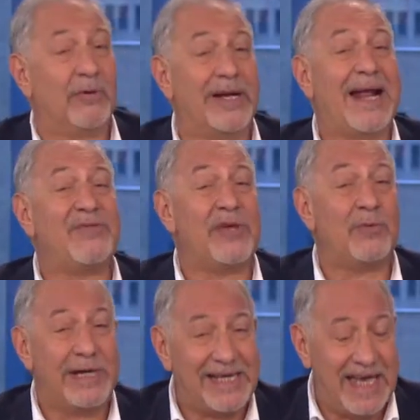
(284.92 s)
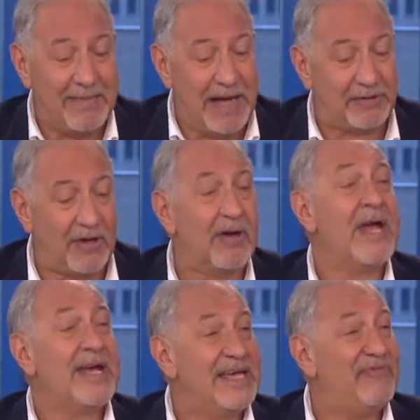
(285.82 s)
And I think when he came out there,
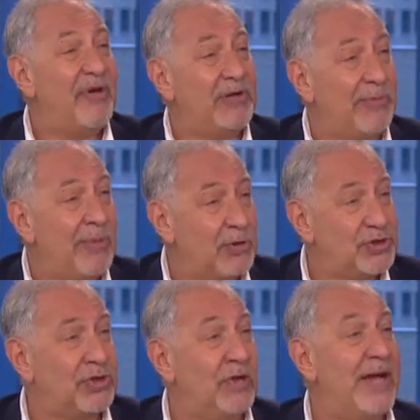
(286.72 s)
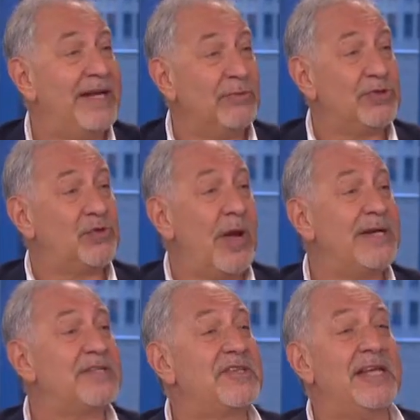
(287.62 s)
he felt emotional. And he was trying
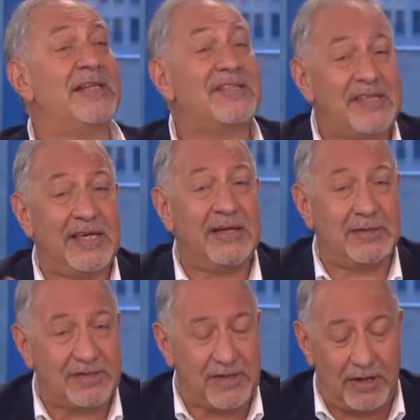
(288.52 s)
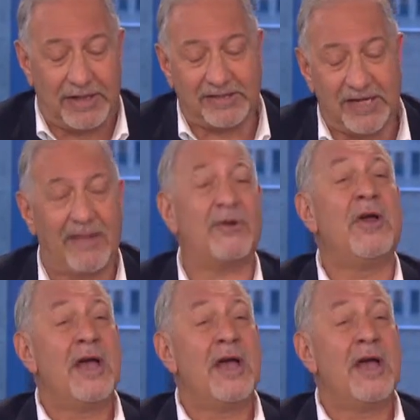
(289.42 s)
to say, let's heal, let's all get together.